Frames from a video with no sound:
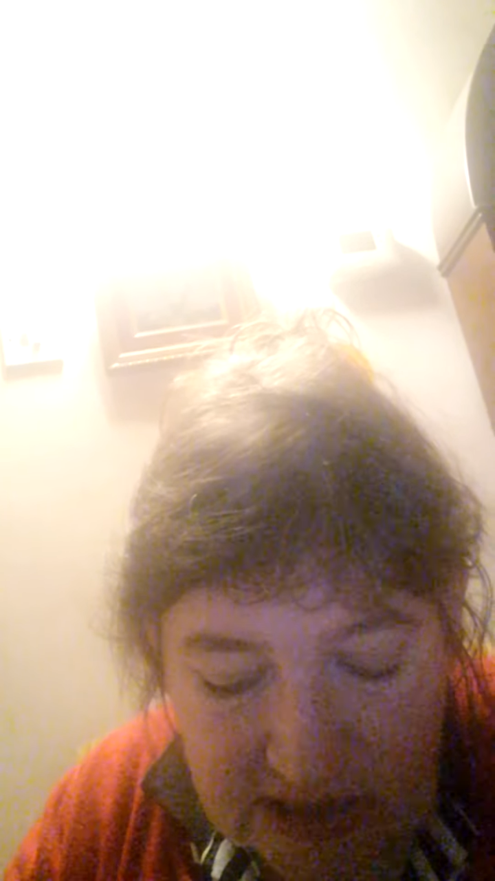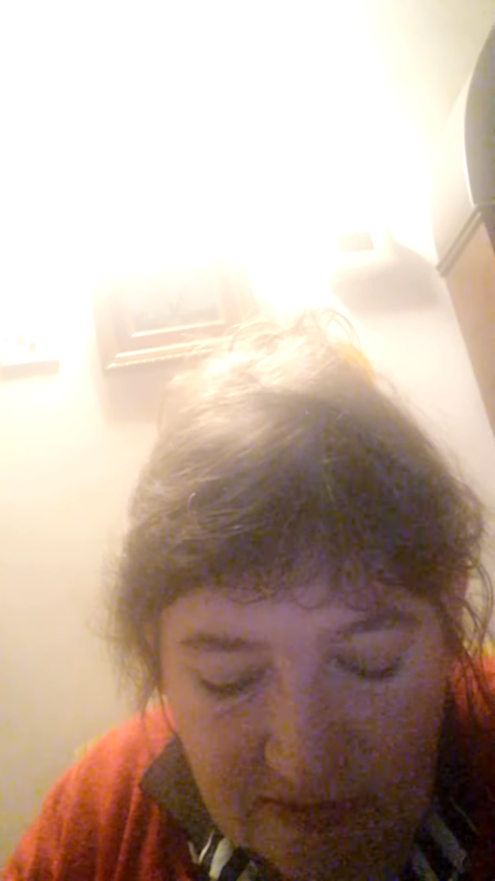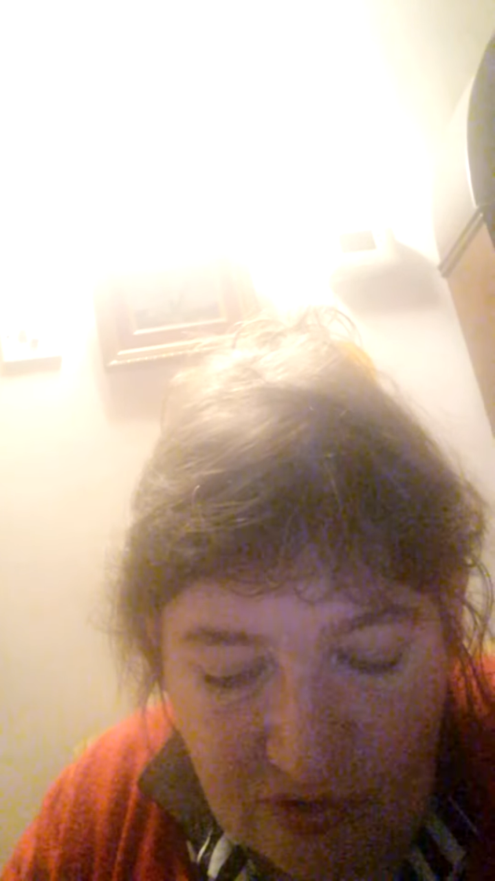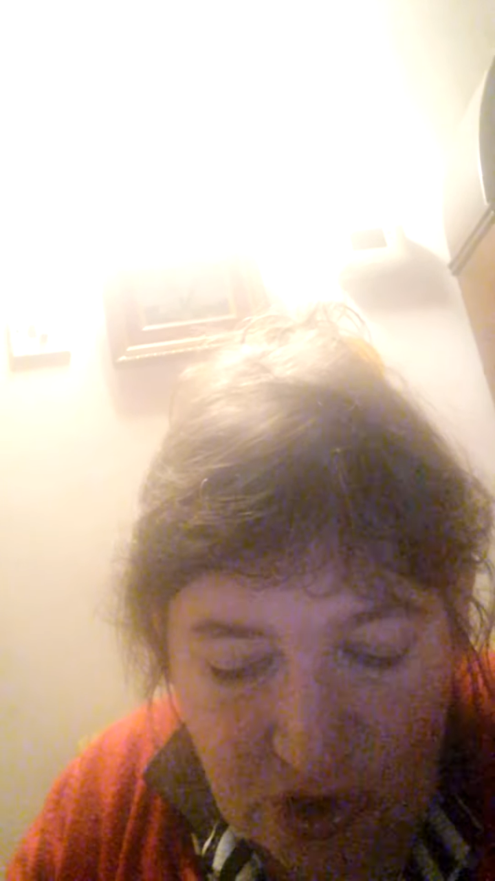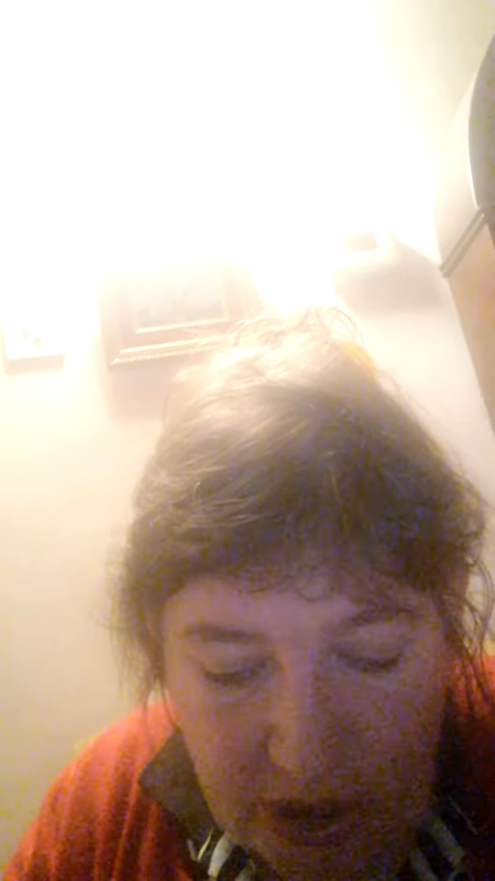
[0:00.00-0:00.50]

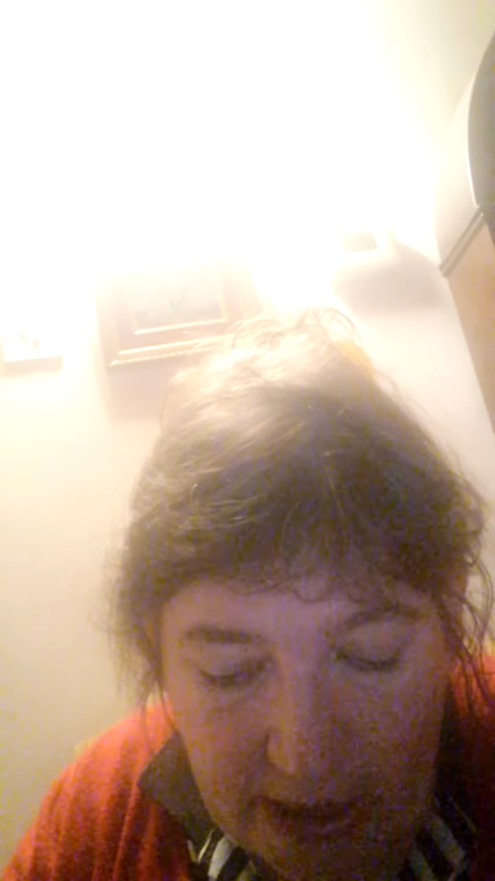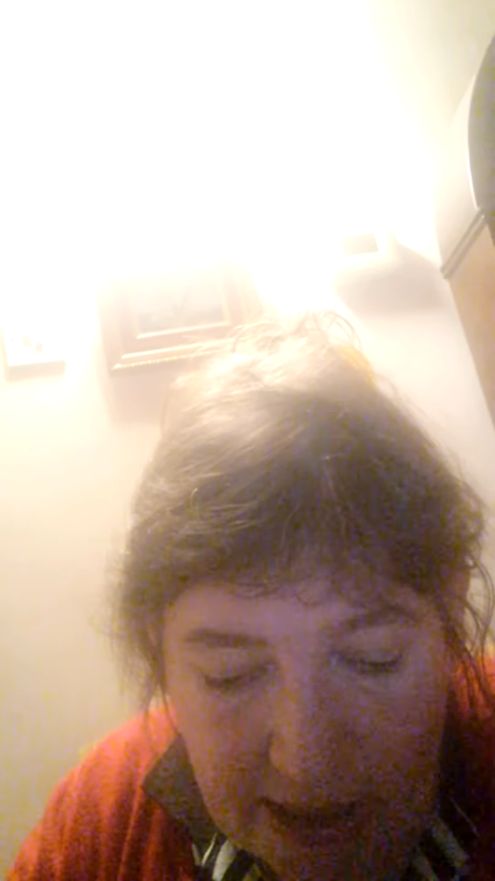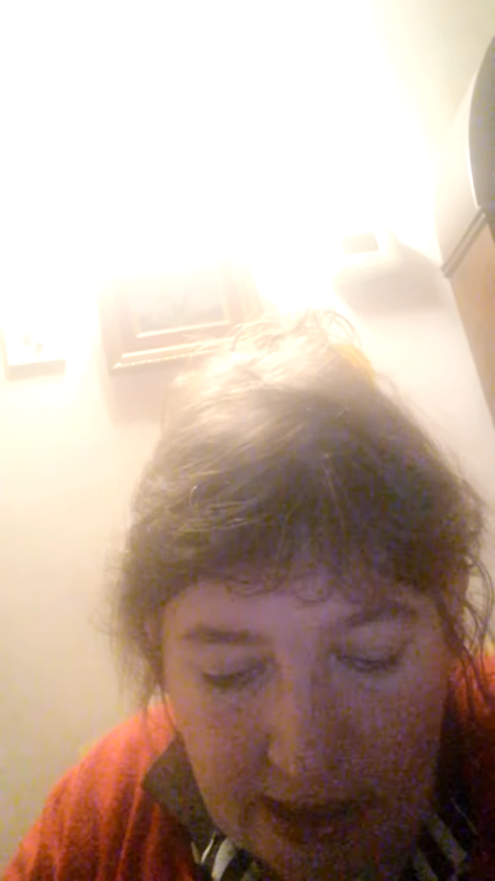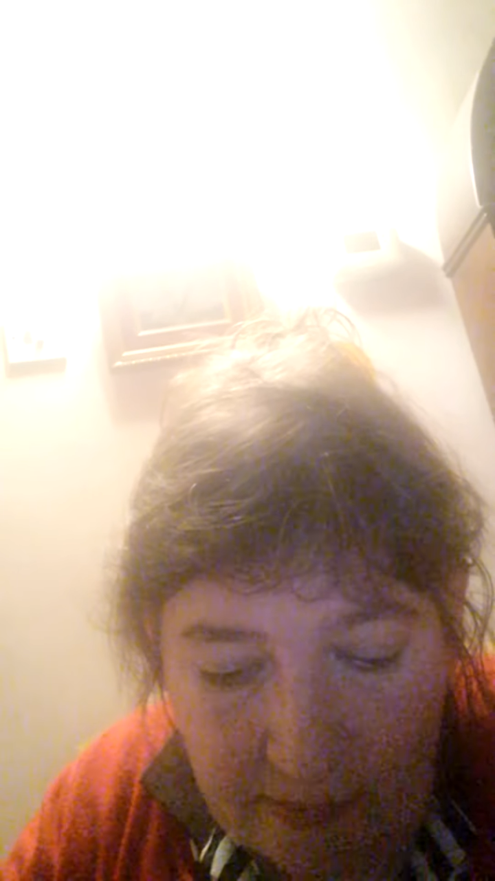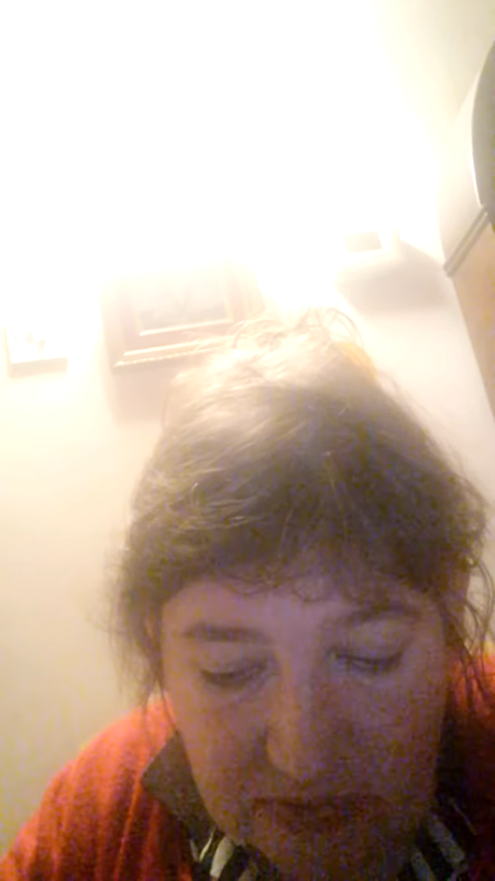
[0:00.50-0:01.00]
of
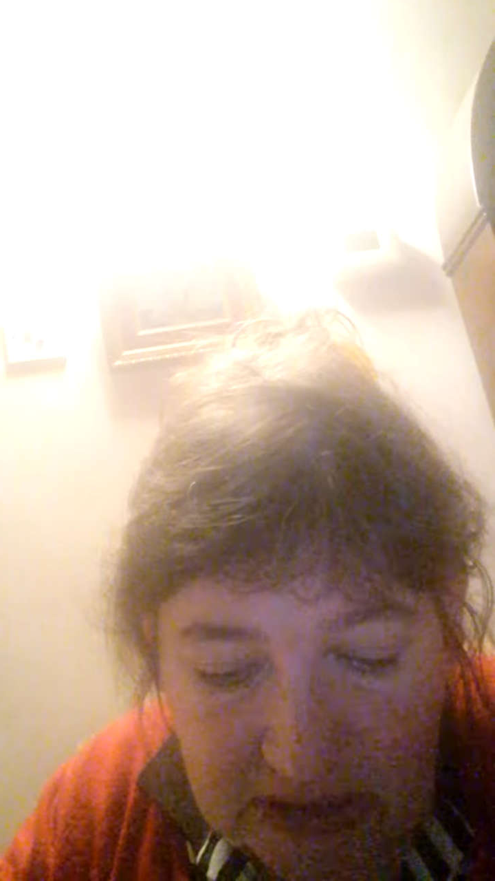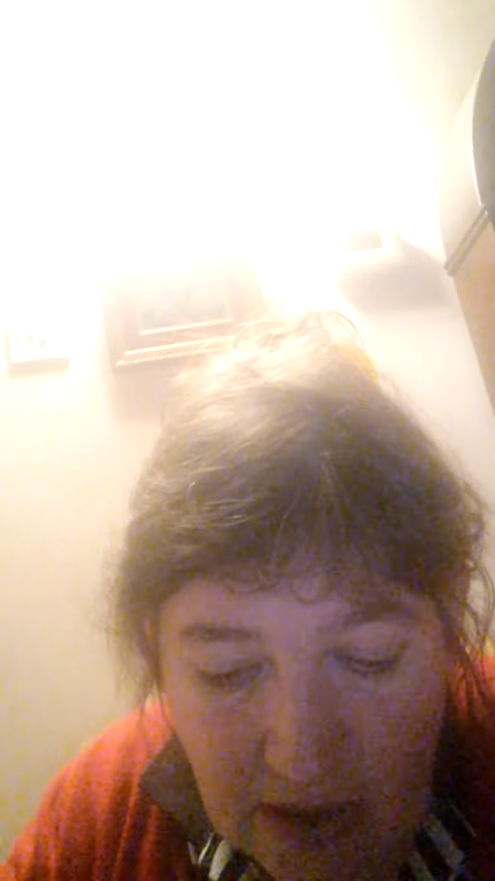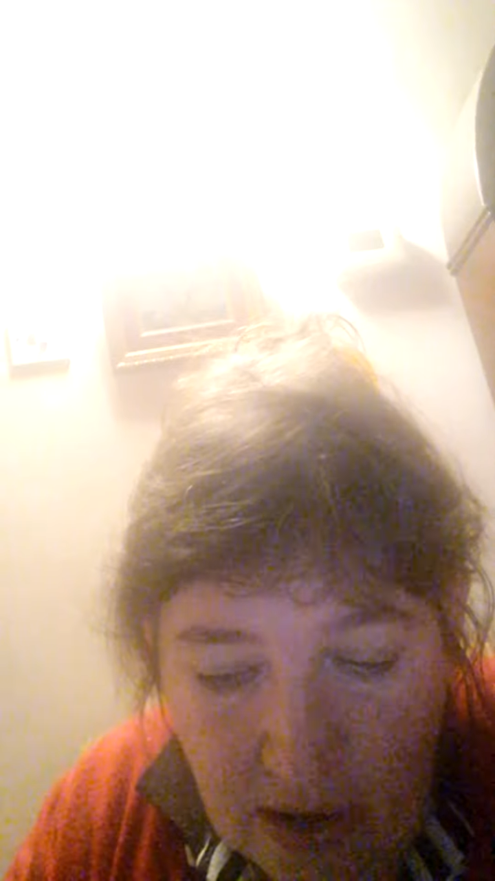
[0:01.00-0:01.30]
dreams